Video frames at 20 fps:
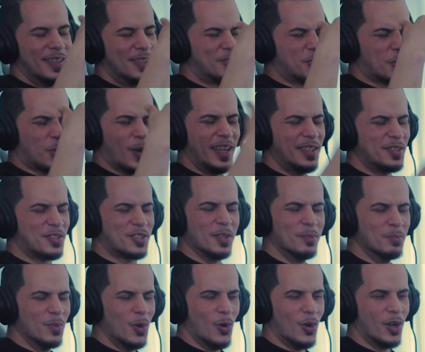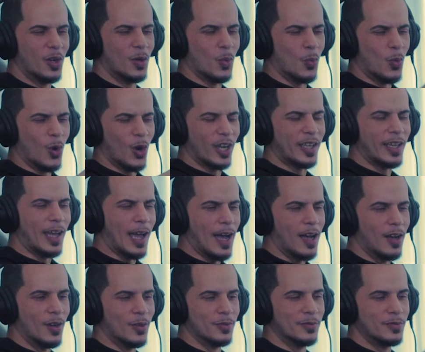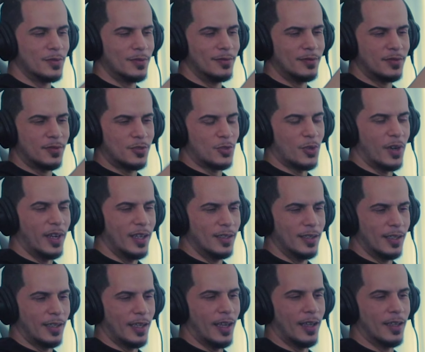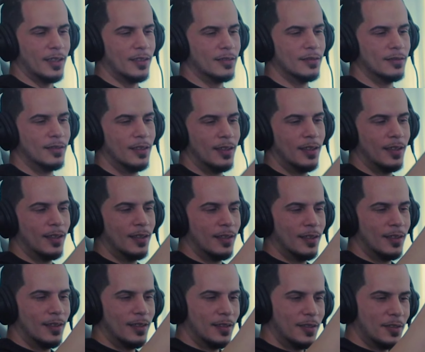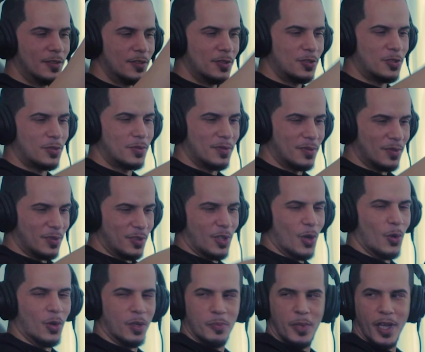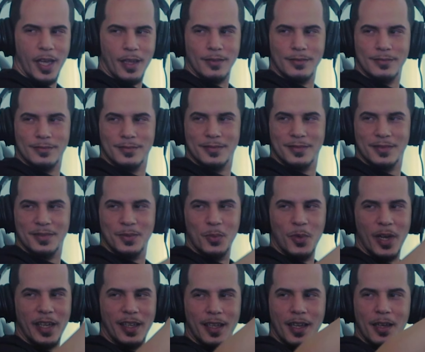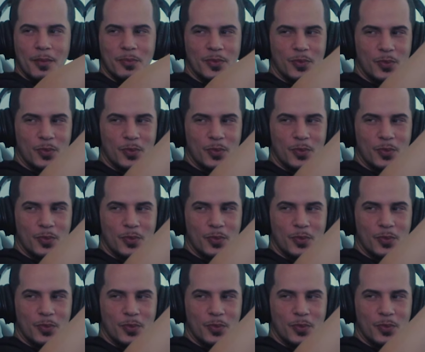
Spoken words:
train some more, work out, train again, go to bed, wake up,